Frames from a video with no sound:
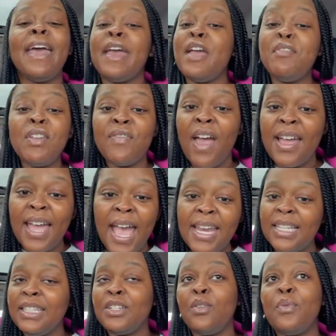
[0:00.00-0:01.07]
Even if I gain
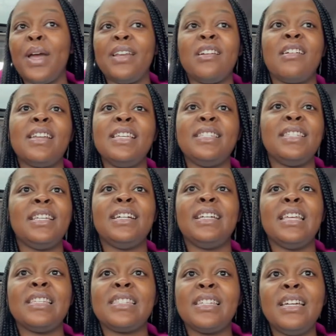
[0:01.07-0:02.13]
a little weight, Darnicia
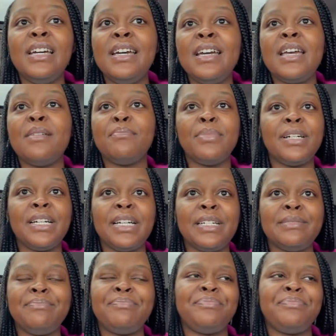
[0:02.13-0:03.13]
is good, but